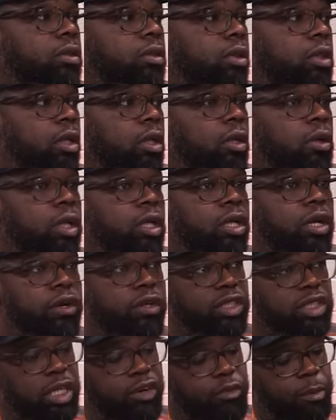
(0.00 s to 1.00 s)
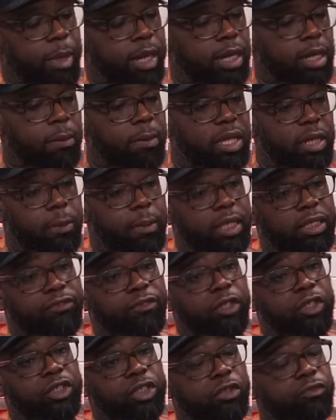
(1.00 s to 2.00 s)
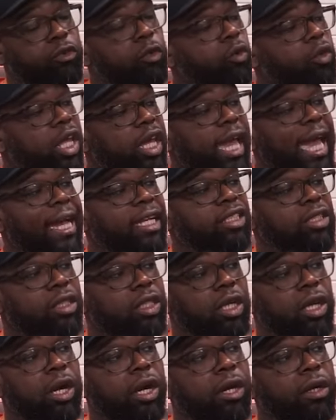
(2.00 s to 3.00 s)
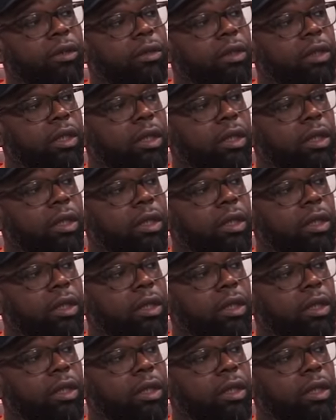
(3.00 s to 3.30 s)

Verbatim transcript: You know, encouraging mm-hmm. everybody to be the best version of who they actually are.